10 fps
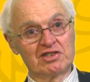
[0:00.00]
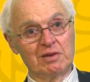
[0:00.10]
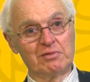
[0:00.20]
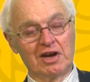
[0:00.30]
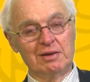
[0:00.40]

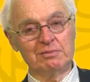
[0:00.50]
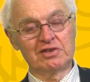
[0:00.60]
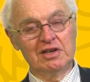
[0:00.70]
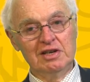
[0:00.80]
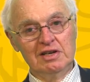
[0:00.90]

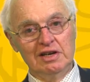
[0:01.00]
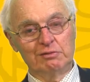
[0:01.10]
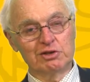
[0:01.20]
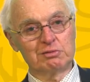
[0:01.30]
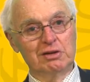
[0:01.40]
Sometimes
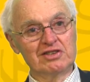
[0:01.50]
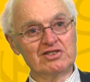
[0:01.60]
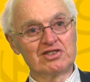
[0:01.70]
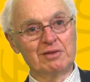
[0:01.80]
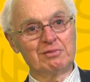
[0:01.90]
it was
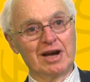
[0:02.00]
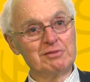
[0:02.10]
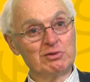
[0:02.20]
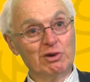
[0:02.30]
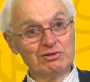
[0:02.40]
pleasant,
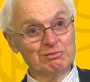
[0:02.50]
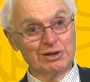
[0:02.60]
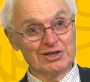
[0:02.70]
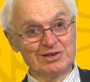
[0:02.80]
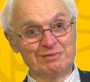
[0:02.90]
sometimes it wasn't
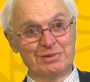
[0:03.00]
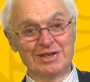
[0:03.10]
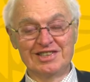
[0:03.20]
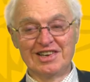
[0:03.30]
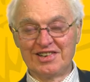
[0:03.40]
pleasant,
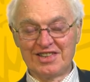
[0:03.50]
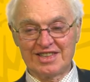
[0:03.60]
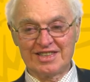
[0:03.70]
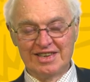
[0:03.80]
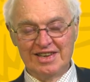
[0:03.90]
but you know, that